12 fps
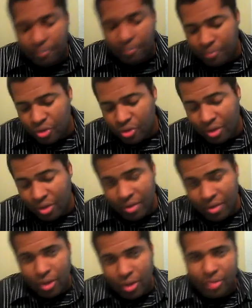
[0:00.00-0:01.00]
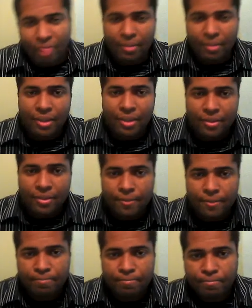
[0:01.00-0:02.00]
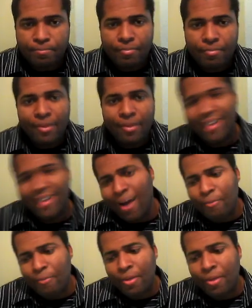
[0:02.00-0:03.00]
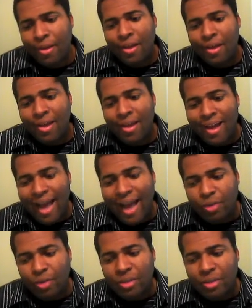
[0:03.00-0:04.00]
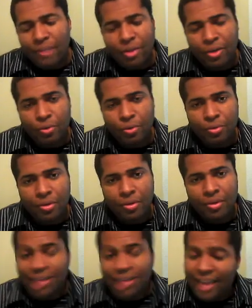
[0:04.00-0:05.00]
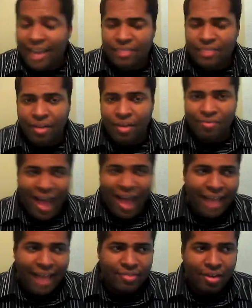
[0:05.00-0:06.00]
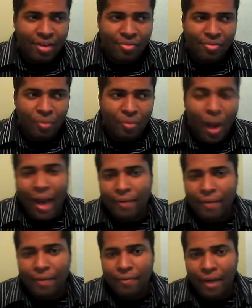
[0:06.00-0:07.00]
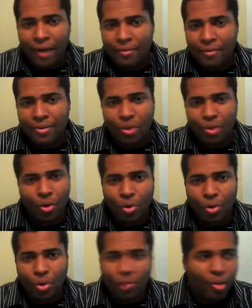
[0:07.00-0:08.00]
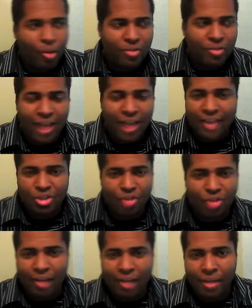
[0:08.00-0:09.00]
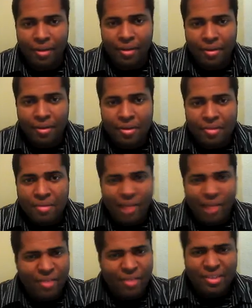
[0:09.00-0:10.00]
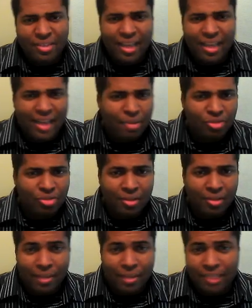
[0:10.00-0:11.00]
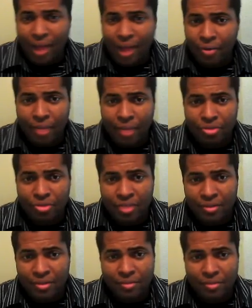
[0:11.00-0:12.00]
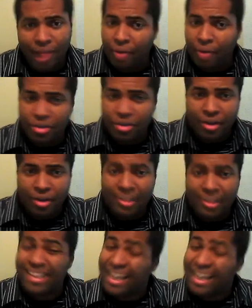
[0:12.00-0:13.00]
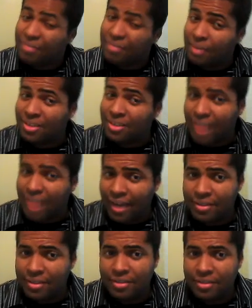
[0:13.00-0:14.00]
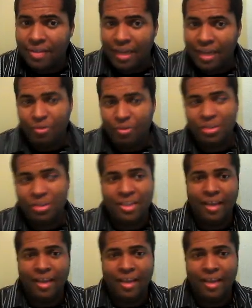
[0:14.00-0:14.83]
String theory talks about other dimensions. Now, I don't expect you. Science is very vast, very wide, right? So you go from earth science, astronomy, and even say in chemistry. I mean, it's biochemistry, bioengineering. There's a lot of different types of sciences that if you just say,